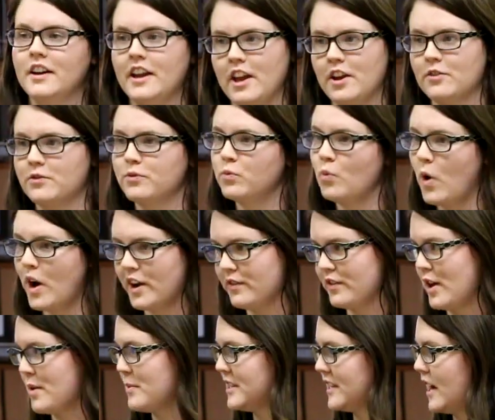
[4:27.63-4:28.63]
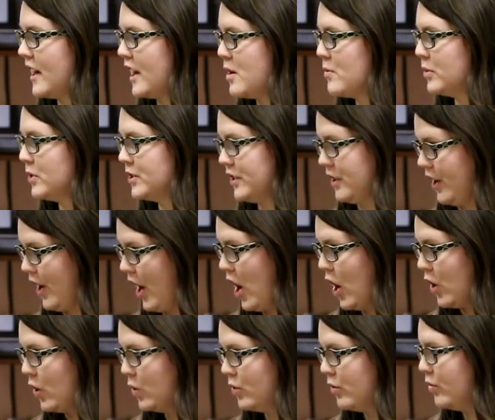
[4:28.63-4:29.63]
if one of them is unable to
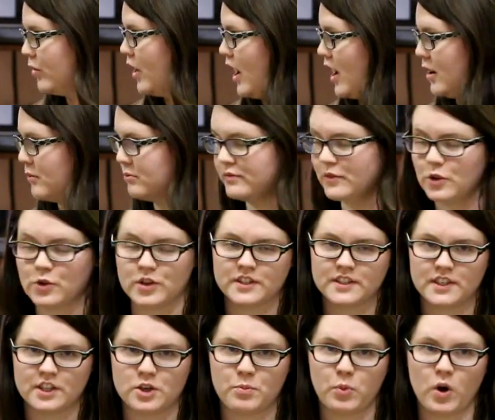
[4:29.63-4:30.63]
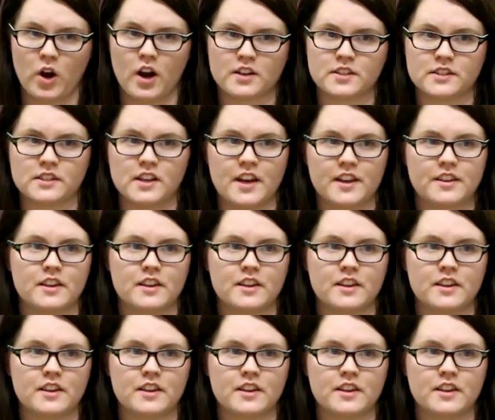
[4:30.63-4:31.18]
go, you can send a proxy.